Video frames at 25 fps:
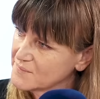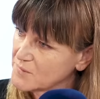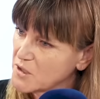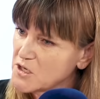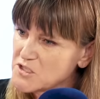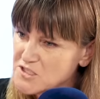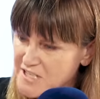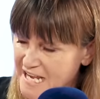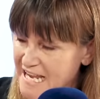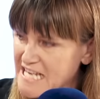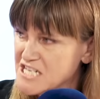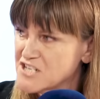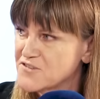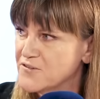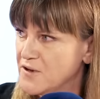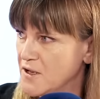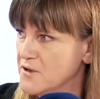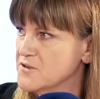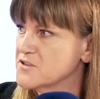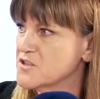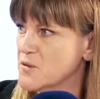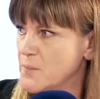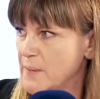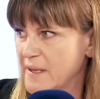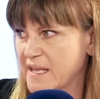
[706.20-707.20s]
Because cash flow
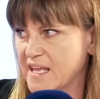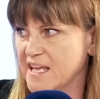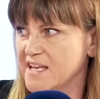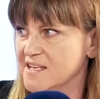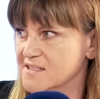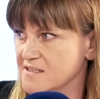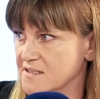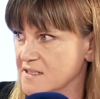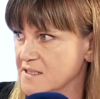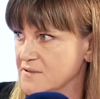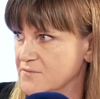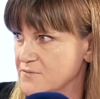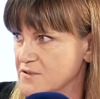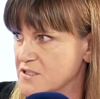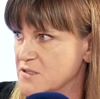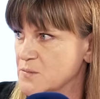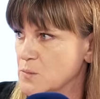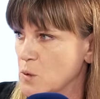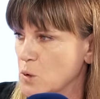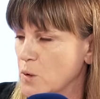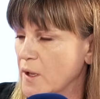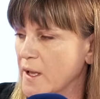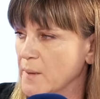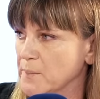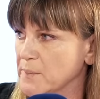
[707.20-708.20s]
is the biggie, isn't it, for
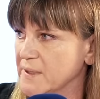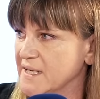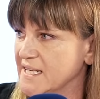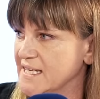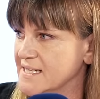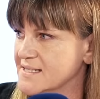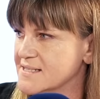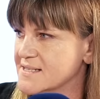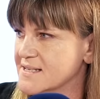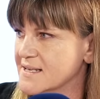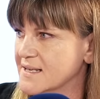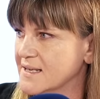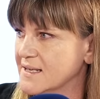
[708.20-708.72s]
small companies?